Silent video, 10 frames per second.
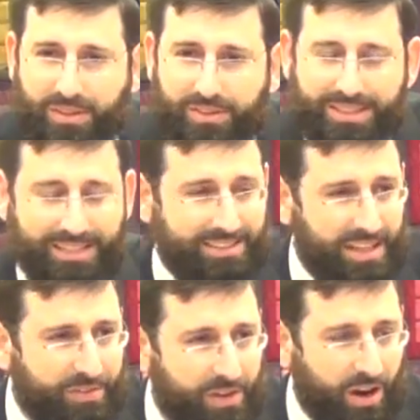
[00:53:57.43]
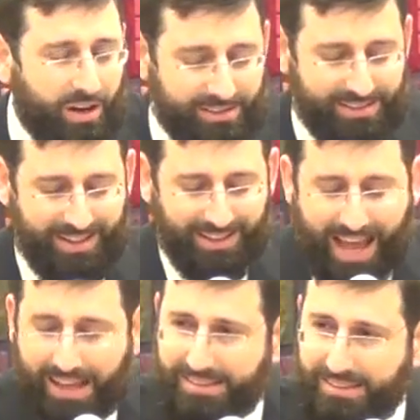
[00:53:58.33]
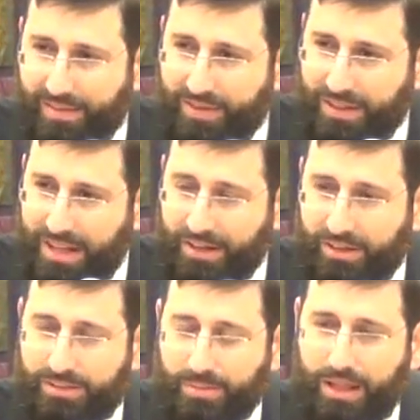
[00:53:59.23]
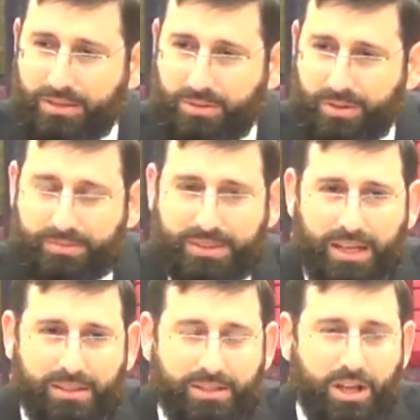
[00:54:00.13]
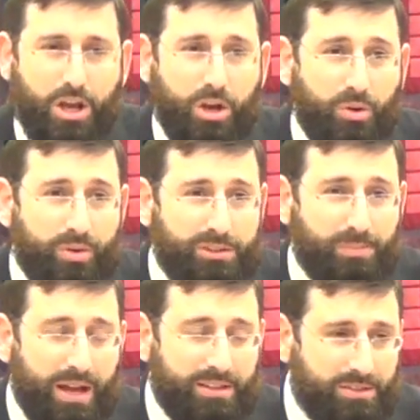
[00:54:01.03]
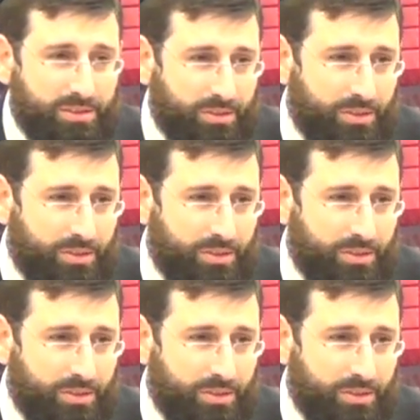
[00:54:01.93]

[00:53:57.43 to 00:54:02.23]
mitzvahs as safeguards. The last seven letters of Balaturim says corresponds